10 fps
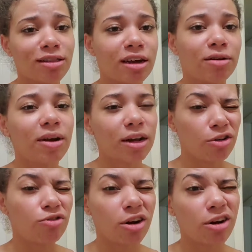there, but I know
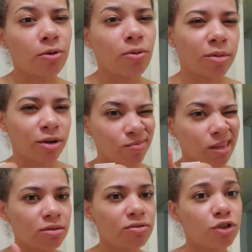Target and Walmart
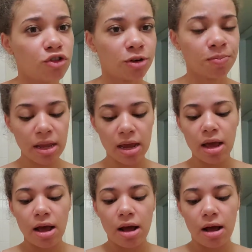for sure.
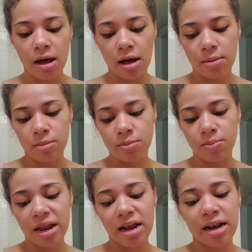But
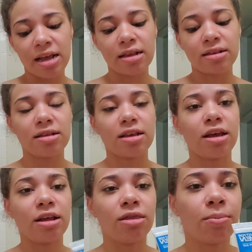
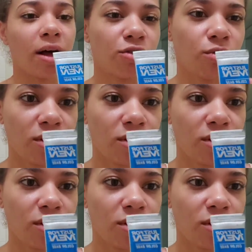the box will